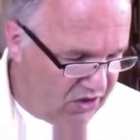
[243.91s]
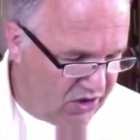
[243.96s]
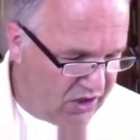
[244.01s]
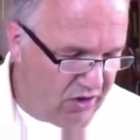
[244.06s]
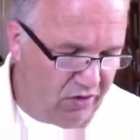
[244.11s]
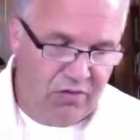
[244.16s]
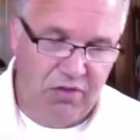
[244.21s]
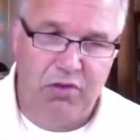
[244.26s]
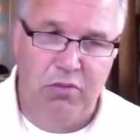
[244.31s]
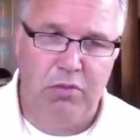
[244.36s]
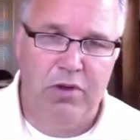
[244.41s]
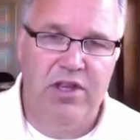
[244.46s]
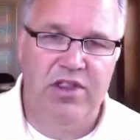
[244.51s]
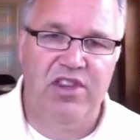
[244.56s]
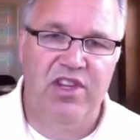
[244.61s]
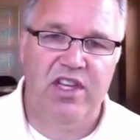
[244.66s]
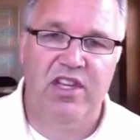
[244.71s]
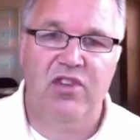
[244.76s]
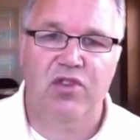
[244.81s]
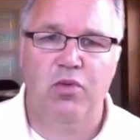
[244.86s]
share three
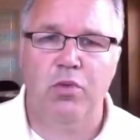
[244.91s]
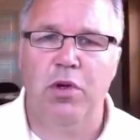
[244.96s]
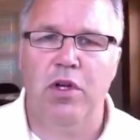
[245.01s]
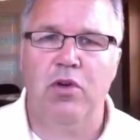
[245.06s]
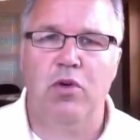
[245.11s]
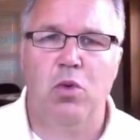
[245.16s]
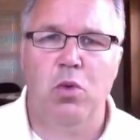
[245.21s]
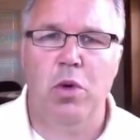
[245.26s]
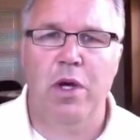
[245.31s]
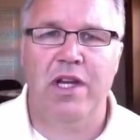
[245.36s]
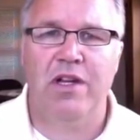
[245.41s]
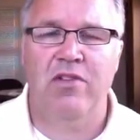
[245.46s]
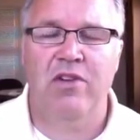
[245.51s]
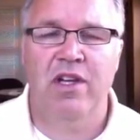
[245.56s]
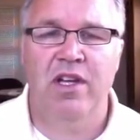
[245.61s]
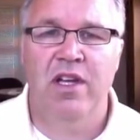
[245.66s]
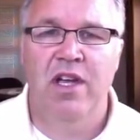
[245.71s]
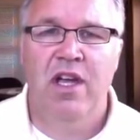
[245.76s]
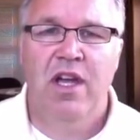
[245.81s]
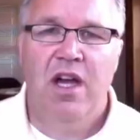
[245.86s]
things real
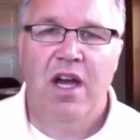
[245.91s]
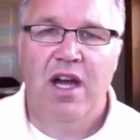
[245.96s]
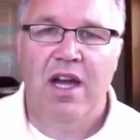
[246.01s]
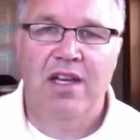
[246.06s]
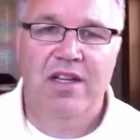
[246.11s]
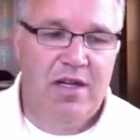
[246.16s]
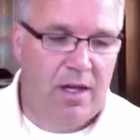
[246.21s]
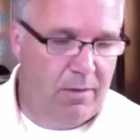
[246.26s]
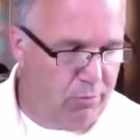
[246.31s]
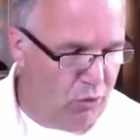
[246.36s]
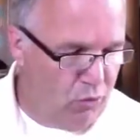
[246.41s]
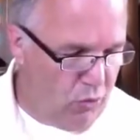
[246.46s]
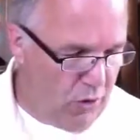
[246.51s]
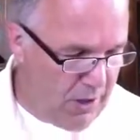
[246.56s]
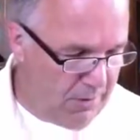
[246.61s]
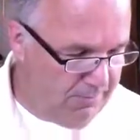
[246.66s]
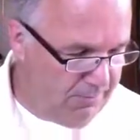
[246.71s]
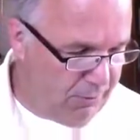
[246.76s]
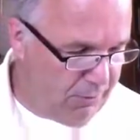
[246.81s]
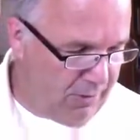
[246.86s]
quickly. Number
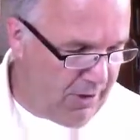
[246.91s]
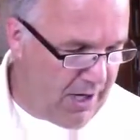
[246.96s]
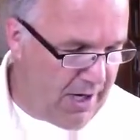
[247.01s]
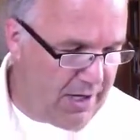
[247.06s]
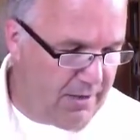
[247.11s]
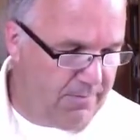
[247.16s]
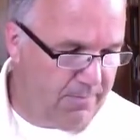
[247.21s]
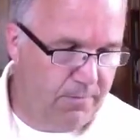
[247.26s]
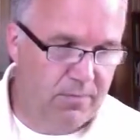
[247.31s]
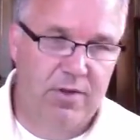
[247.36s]
one, pray.